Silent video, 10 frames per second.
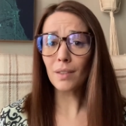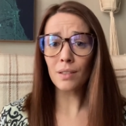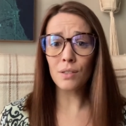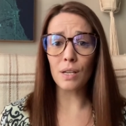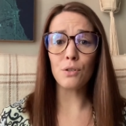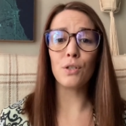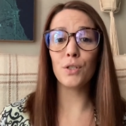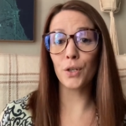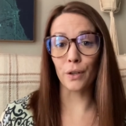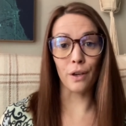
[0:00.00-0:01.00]
such
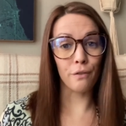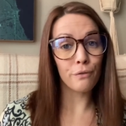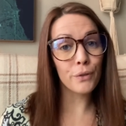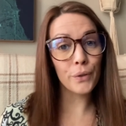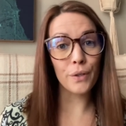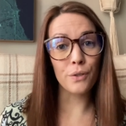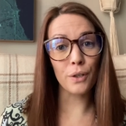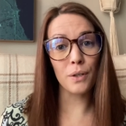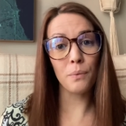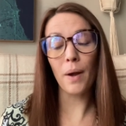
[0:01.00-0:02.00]
as cooking food a
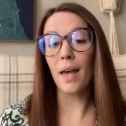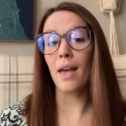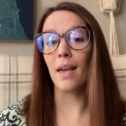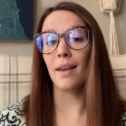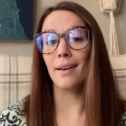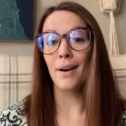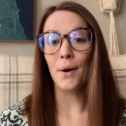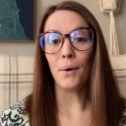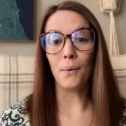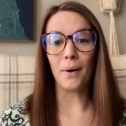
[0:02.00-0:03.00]
certain way
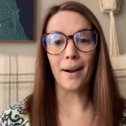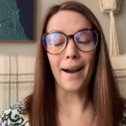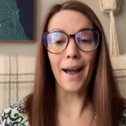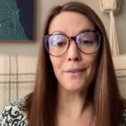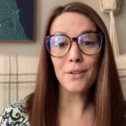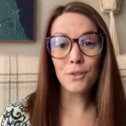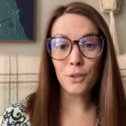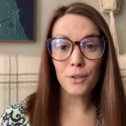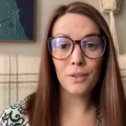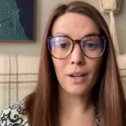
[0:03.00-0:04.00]
or having
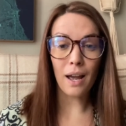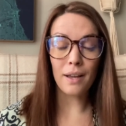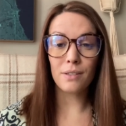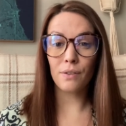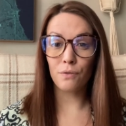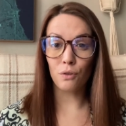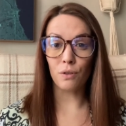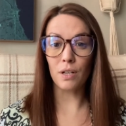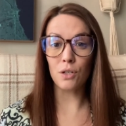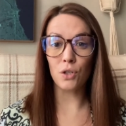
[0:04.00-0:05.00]
certain kinds of
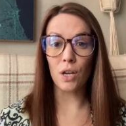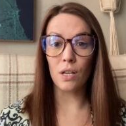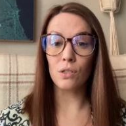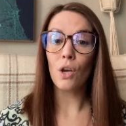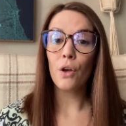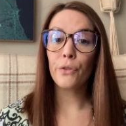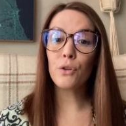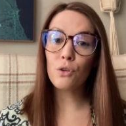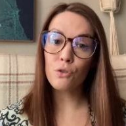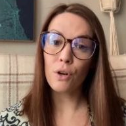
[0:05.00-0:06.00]
traditions,
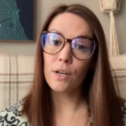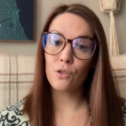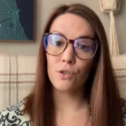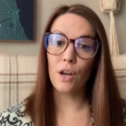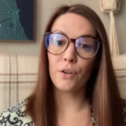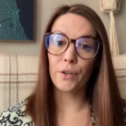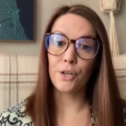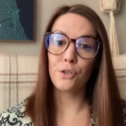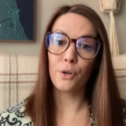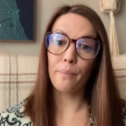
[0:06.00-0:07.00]
those are
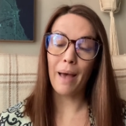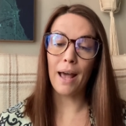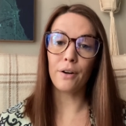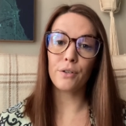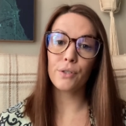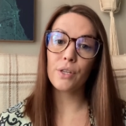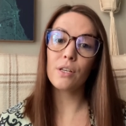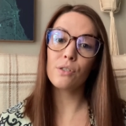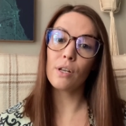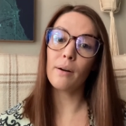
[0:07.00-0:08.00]
transgenerational patterns,
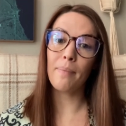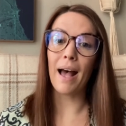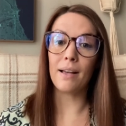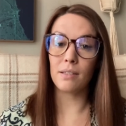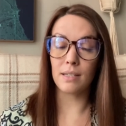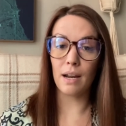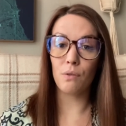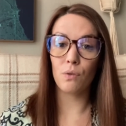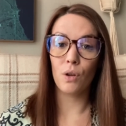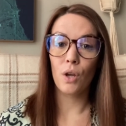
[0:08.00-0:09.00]
things that are passed down.
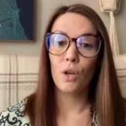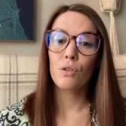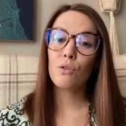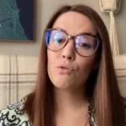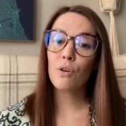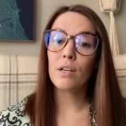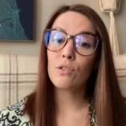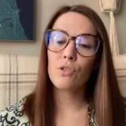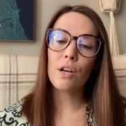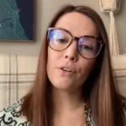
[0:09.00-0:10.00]
So
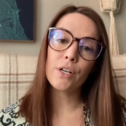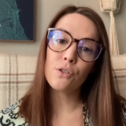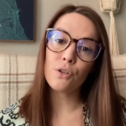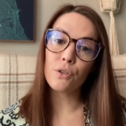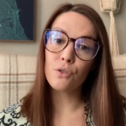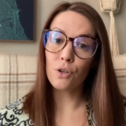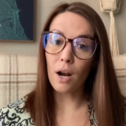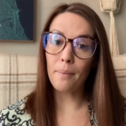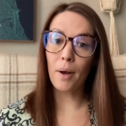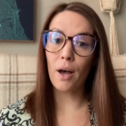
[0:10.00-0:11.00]
transgenerational
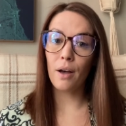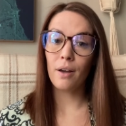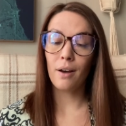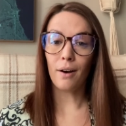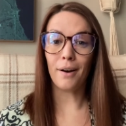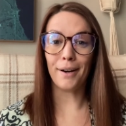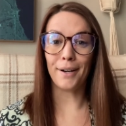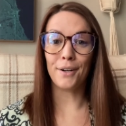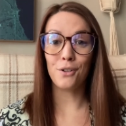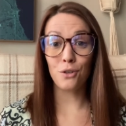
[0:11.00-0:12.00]
trauma
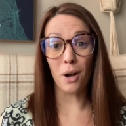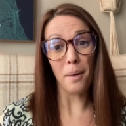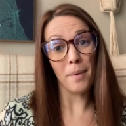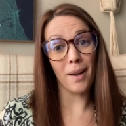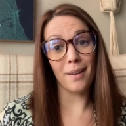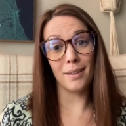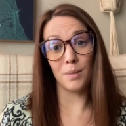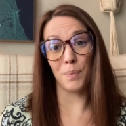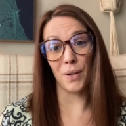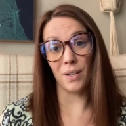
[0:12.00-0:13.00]
are trauma
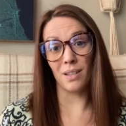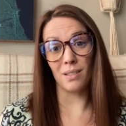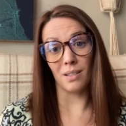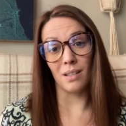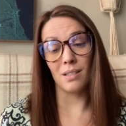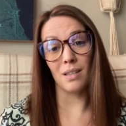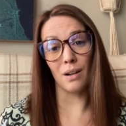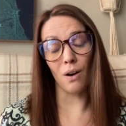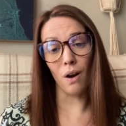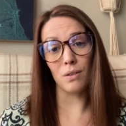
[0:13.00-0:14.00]
experiences that
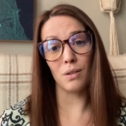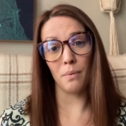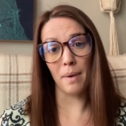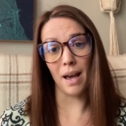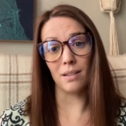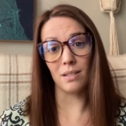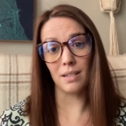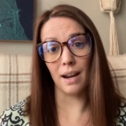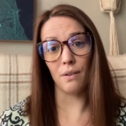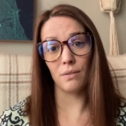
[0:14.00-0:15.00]
are also passed down.